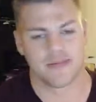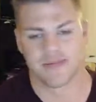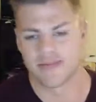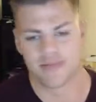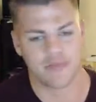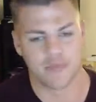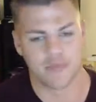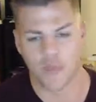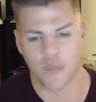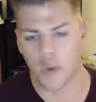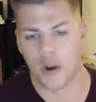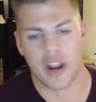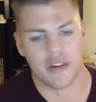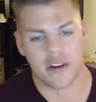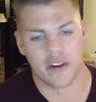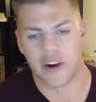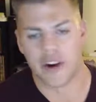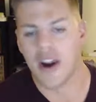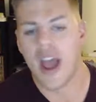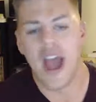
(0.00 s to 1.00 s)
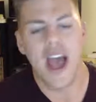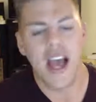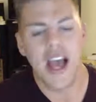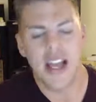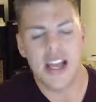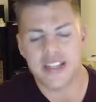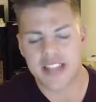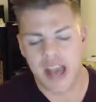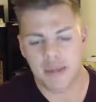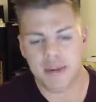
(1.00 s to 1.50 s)
whatever.
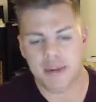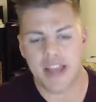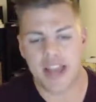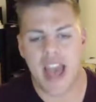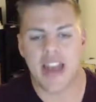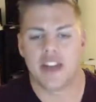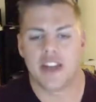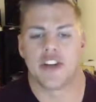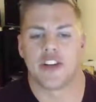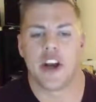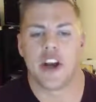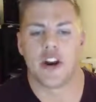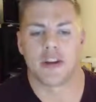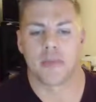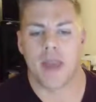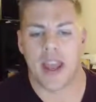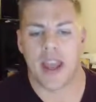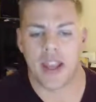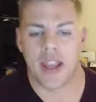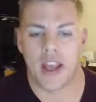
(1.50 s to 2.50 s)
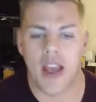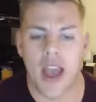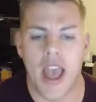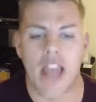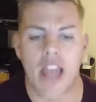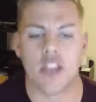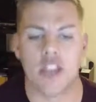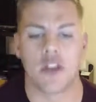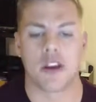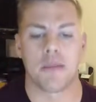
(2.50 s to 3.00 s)
Tap it to add a generic mana,
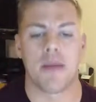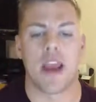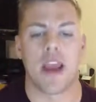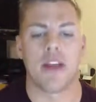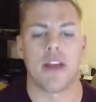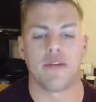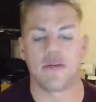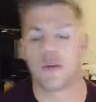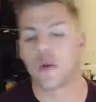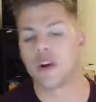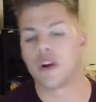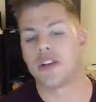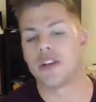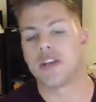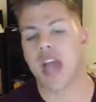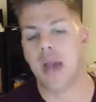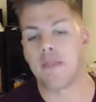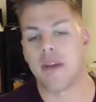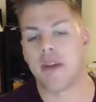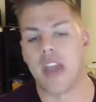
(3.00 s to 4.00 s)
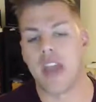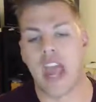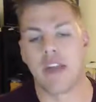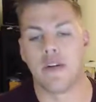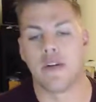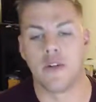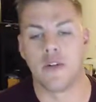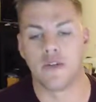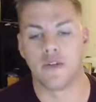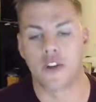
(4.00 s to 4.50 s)
and you can pay 4 and tap it and
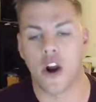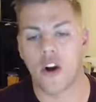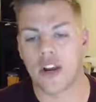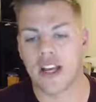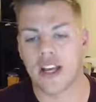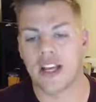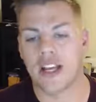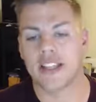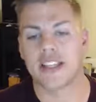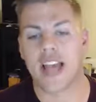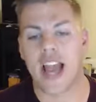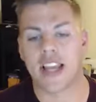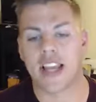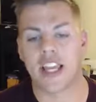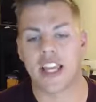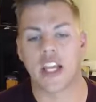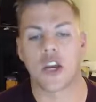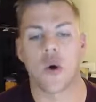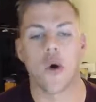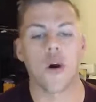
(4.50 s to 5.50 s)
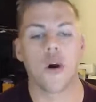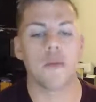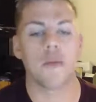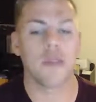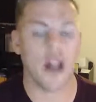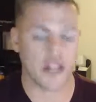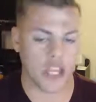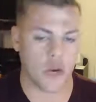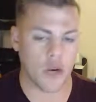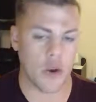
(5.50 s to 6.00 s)
remove target attacking or
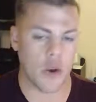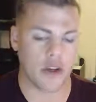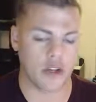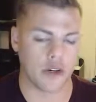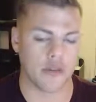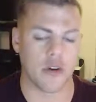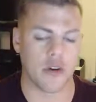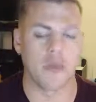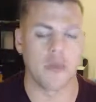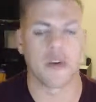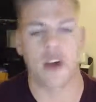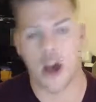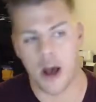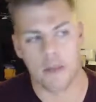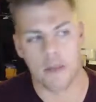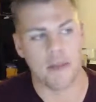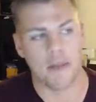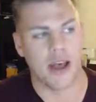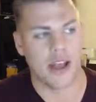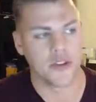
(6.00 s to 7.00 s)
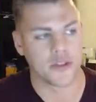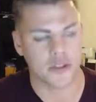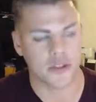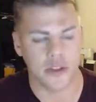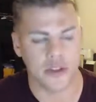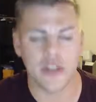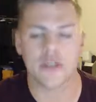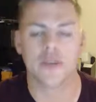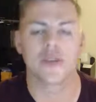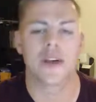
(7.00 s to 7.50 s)
blocking creature from combat. So
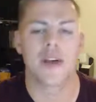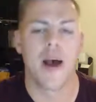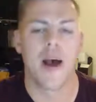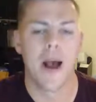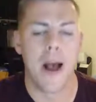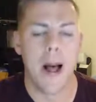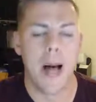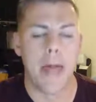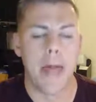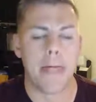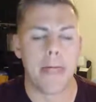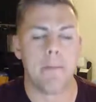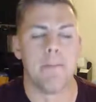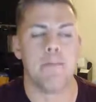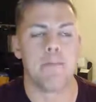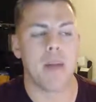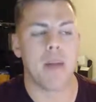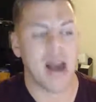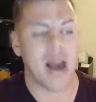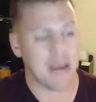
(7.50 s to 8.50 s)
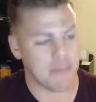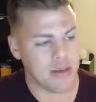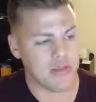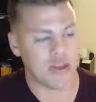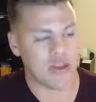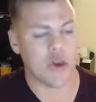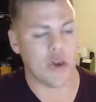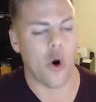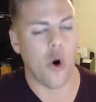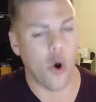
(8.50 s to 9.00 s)
this might be
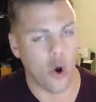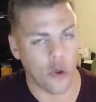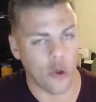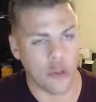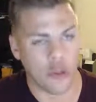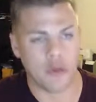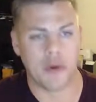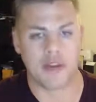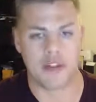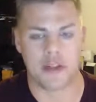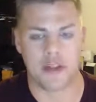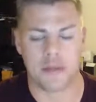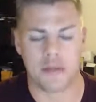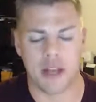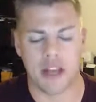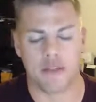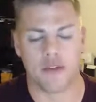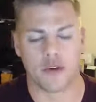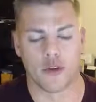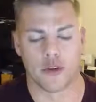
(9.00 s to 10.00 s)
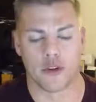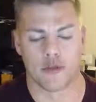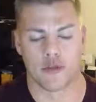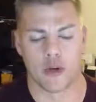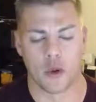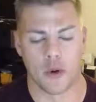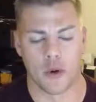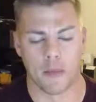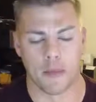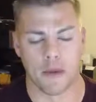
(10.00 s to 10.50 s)
the only reason to play Field of
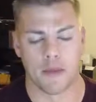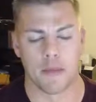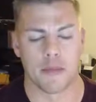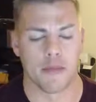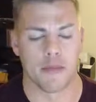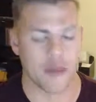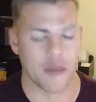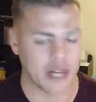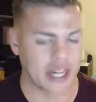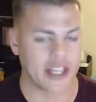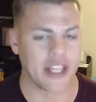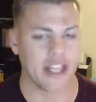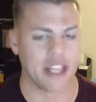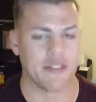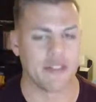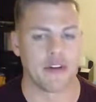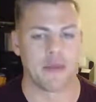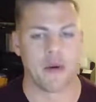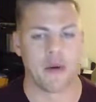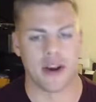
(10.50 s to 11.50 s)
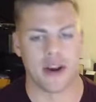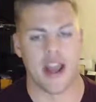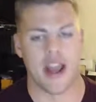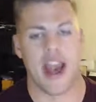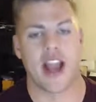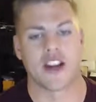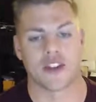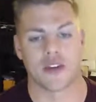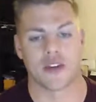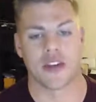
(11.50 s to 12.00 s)
Ruin, but bring it in if your opponent
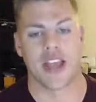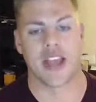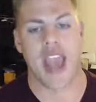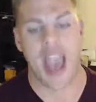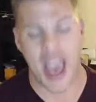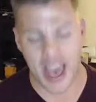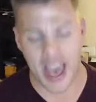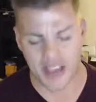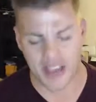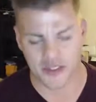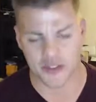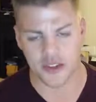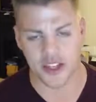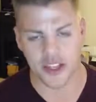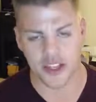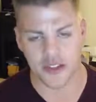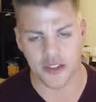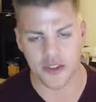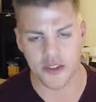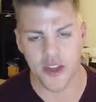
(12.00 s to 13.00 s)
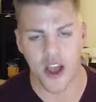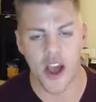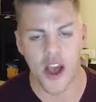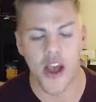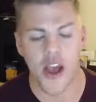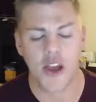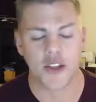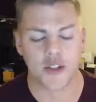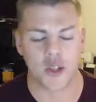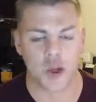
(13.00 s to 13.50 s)
actually has this.
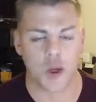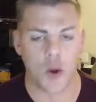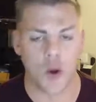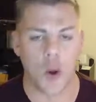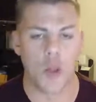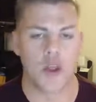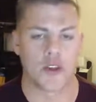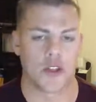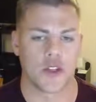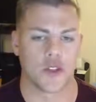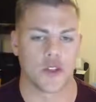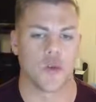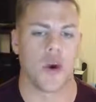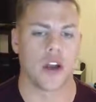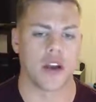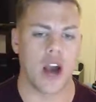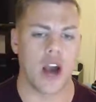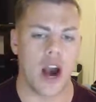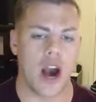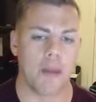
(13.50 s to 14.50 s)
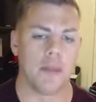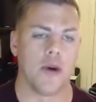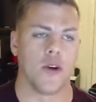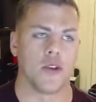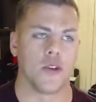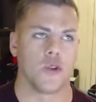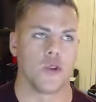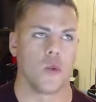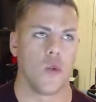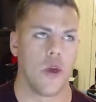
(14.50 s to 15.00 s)
So this is what
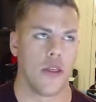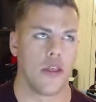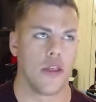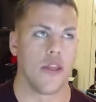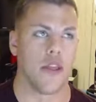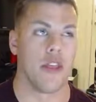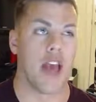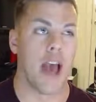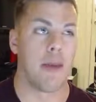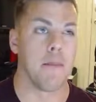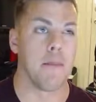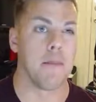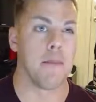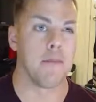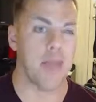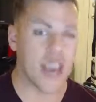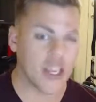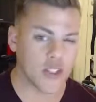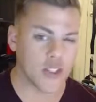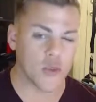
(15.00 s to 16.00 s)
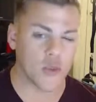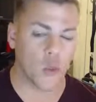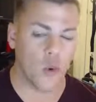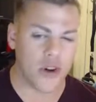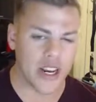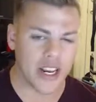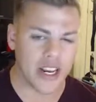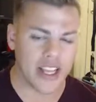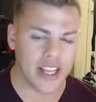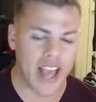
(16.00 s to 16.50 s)
combos with that Maze
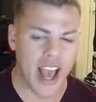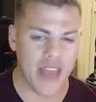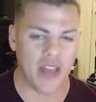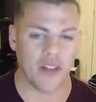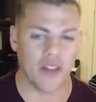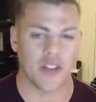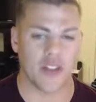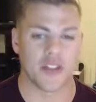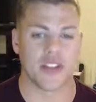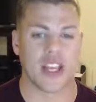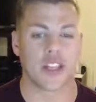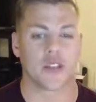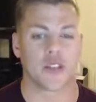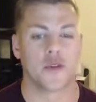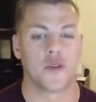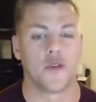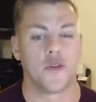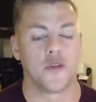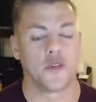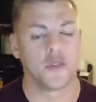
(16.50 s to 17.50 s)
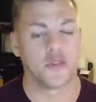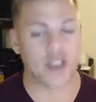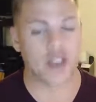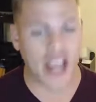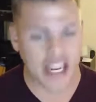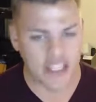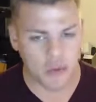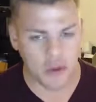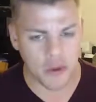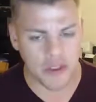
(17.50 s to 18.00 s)
Warden guy that lets things
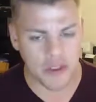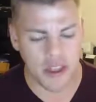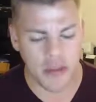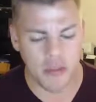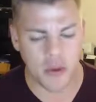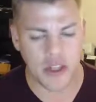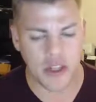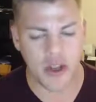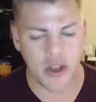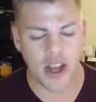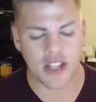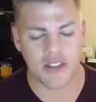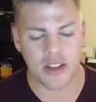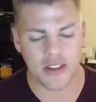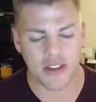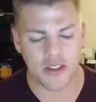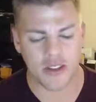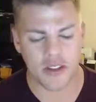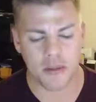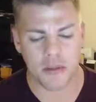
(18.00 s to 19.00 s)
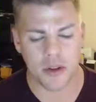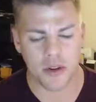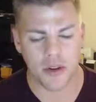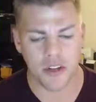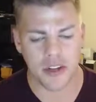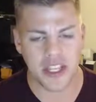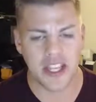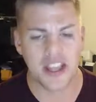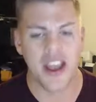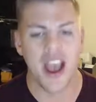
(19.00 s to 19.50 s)
fight when you activate this
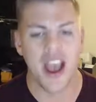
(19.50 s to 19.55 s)
ability.